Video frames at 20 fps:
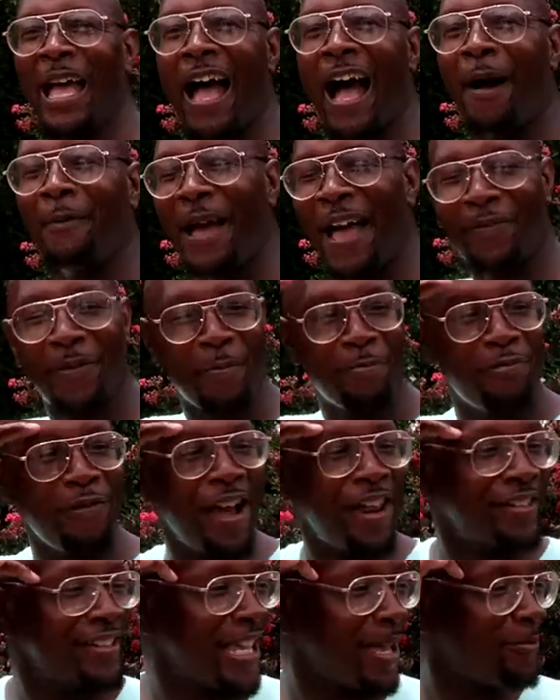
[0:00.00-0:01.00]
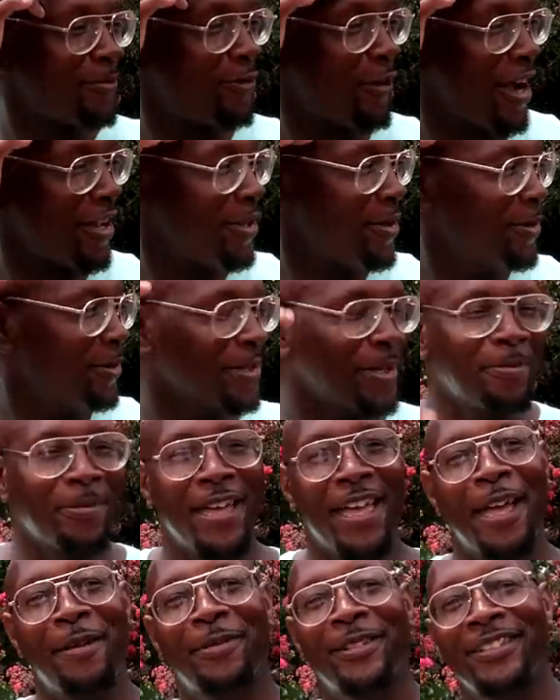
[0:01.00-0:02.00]
the man, top. I'm going to have to practice that before I use it,
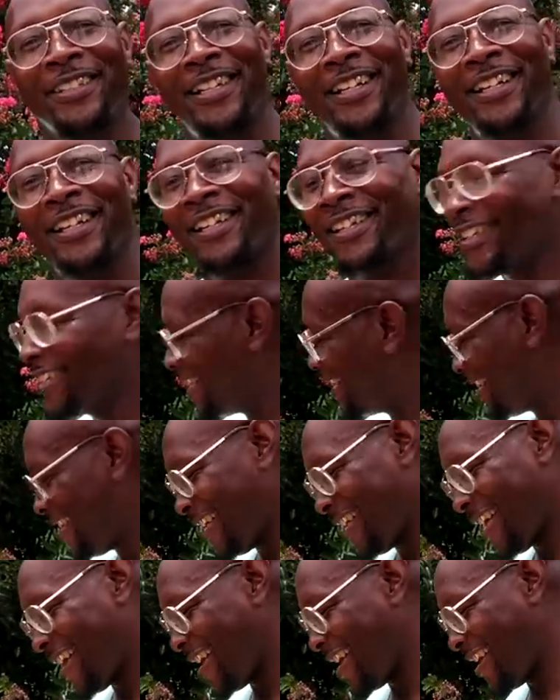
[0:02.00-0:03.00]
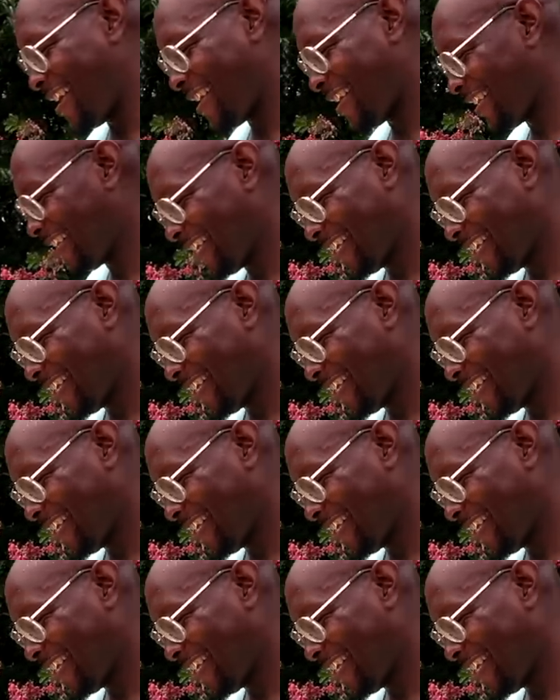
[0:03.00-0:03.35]
man, because, uh, hey.